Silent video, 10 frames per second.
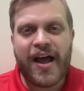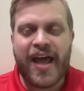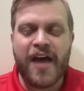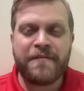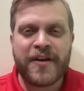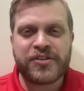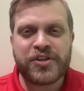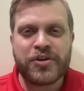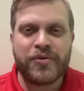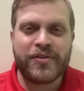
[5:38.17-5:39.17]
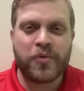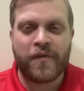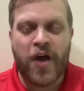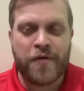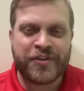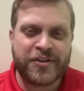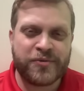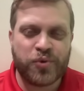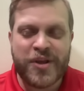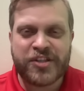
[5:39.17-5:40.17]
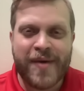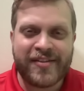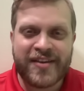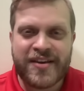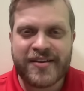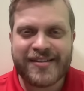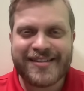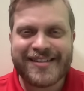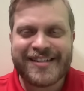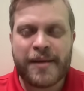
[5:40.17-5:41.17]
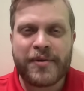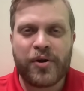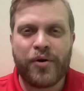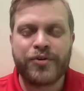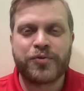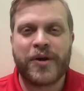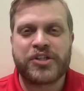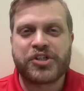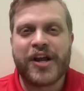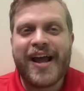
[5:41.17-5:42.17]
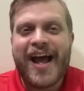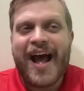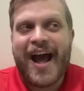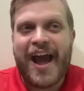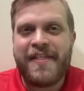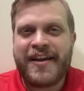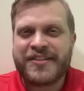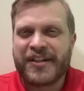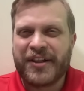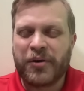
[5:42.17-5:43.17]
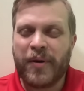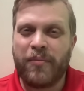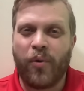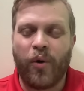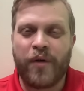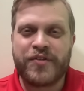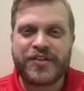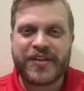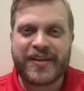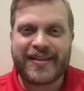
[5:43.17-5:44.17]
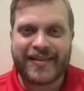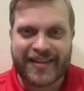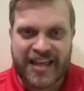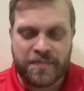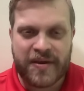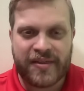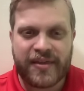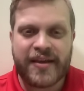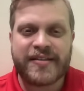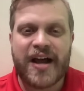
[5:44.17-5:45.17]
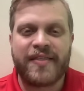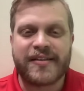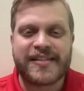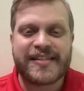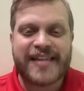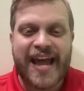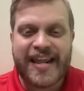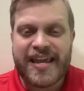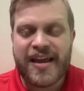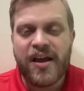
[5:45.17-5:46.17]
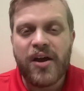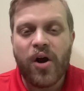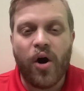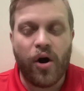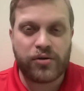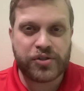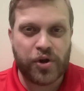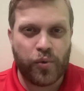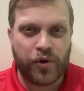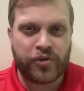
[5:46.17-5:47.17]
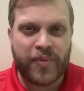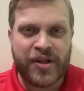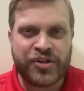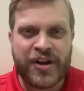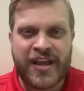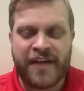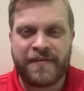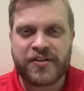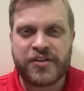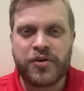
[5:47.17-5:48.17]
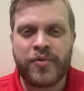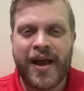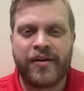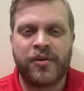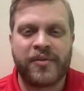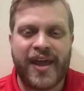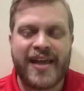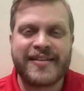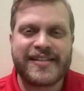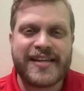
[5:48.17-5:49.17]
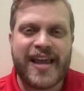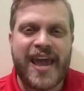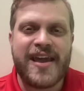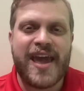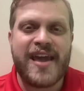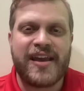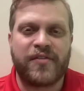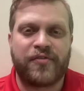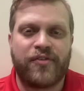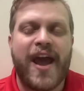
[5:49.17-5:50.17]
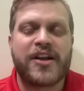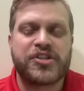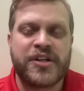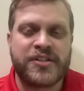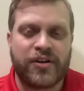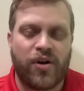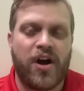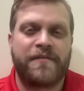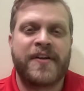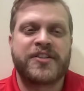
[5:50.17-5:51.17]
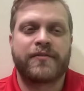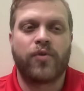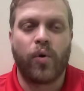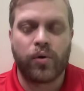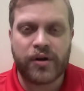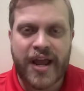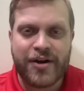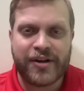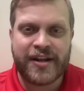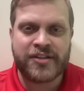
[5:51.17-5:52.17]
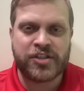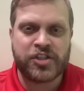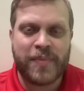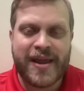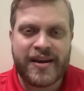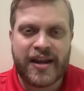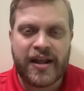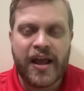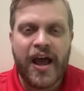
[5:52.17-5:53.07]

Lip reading: FSU and Norvell have sent us some tweets about the Seminoles, which I think is a little bit more of just keeping things on the steady. Also worth mentioning, FSU now dealing with NCAA infractions, their offensive coordinator getting suspended.